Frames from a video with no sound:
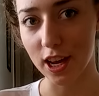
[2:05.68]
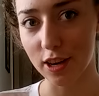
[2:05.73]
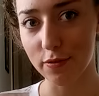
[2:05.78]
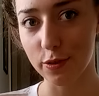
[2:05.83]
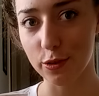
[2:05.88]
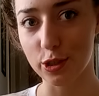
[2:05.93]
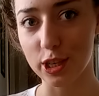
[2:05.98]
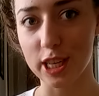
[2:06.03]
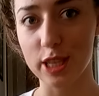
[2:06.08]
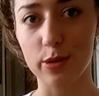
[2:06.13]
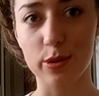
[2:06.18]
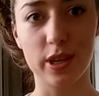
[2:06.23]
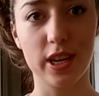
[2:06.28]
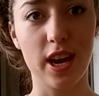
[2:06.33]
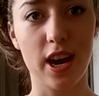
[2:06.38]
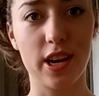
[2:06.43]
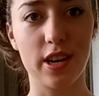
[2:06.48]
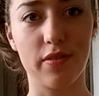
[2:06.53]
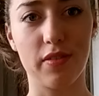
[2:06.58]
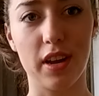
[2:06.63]
colourful jeans
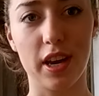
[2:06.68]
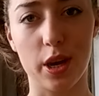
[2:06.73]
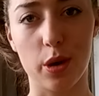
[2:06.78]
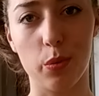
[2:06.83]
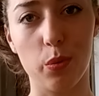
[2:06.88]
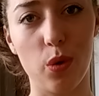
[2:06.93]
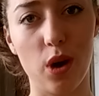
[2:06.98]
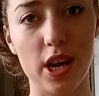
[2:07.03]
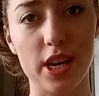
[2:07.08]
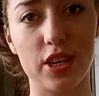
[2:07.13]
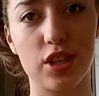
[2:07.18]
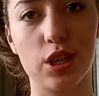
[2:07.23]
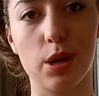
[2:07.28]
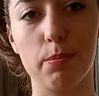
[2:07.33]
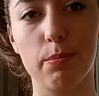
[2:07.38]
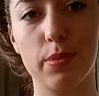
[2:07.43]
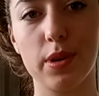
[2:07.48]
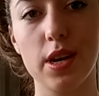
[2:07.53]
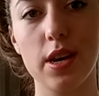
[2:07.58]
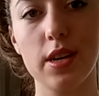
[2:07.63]
with kind of like a white
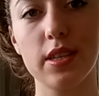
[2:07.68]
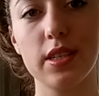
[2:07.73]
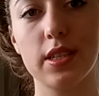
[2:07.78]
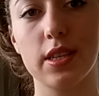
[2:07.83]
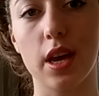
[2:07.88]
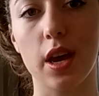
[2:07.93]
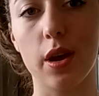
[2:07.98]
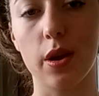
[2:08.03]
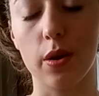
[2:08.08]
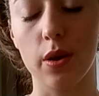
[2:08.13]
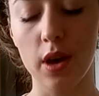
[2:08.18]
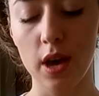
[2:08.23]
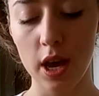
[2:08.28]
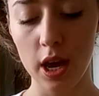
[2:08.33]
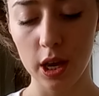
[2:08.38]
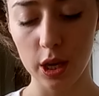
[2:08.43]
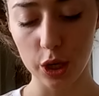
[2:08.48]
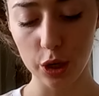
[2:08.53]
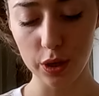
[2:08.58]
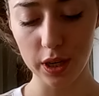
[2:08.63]
jumper. So
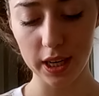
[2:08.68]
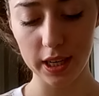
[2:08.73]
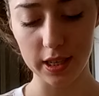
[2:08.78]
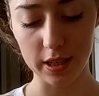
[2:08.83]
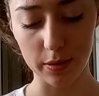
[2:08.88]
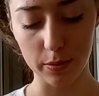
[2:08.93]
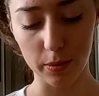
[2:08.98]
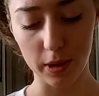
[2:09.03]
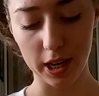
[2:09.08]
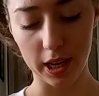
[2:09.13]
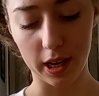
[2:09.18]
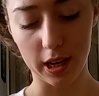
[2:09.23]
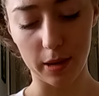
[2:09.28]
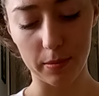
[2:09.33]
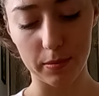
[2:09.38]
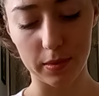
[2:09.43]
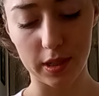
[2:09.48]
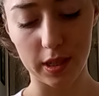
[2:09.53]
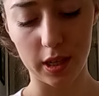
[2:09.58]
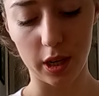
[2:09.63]
you need to, when it
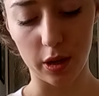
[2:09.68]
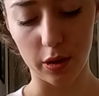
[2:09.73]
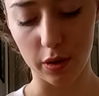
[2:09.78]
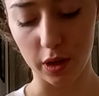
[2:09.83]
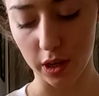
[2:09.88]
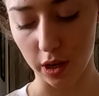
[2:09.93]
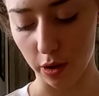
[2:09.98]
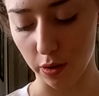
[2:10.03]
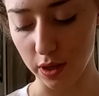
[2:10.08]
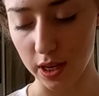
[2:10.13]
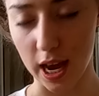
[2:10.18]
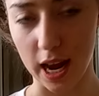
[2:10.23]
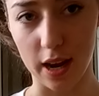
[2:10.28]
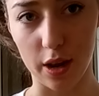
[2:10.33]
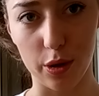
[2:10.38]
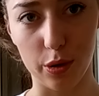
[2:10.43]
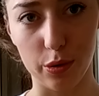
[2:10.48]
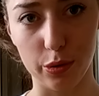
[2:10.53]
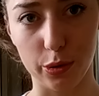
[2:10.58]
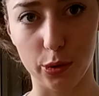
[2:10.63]
comes to, you know,
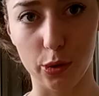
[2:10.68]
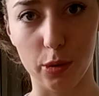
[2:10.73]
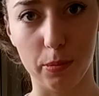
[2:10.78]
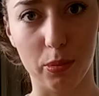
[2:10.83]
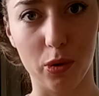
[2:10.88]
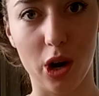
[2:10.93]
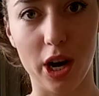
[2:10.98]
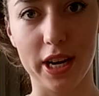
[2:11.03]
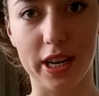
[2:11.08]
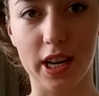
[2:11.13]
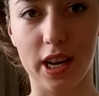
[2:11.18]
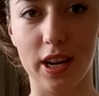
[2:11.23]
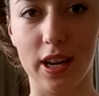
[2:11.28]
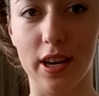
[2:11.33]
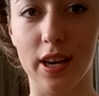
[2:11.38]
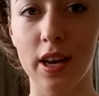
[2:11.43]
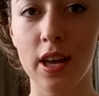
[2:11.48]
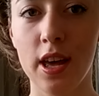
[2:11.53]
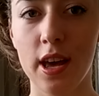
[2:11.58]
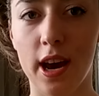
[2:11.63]
yellows or a bright
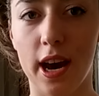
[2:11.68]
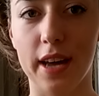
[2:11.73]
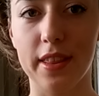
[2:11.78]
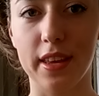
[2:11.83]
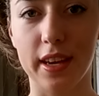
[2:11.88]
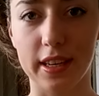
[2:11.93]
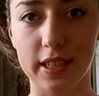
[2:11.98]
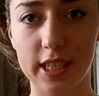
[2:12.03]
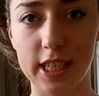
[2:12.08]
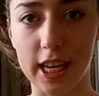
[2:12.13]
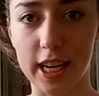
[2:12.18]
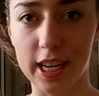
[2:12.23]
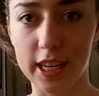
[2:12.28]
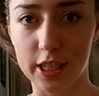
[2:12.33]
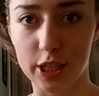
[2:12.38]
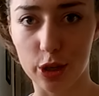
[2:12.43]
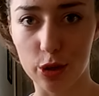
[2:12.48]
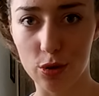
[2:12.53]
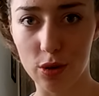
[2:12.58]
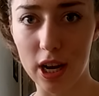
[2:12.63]
colour, I think
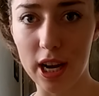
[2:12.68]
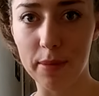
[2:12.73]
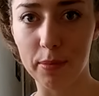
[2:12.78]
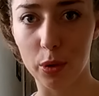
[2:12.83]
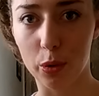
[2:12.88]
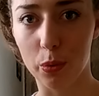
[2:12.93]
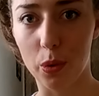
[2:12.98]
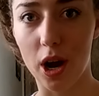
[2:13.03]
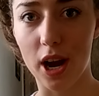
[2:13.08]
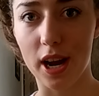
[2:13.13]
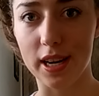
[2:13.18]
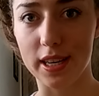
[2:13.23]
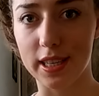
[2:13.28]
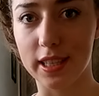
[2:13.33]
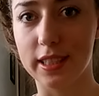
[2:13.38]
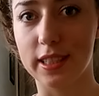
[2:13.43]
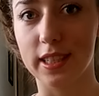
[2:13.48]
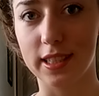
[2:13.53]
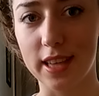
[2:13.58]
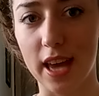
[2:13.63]
sticking to cream or
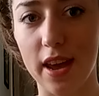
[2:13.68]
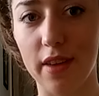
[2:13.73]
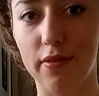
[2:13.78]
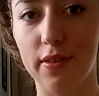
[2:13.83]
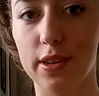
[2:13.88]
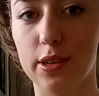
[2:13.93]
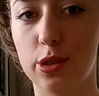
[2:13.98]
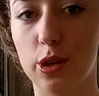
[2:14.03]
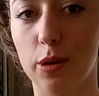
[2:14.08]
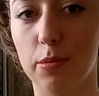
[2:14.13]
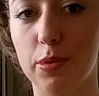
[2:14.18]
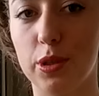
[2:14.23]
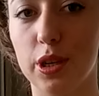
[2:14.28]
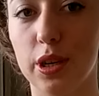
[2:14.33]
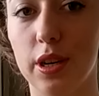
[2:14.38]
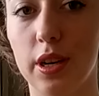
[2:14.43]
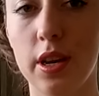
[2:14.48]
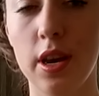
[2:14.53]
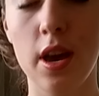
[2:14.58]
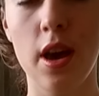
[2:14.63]
white is the safest
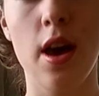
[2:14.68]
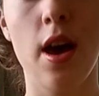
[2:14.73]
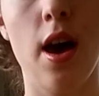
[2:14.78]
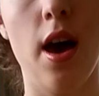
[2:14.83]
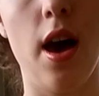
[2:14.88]
option.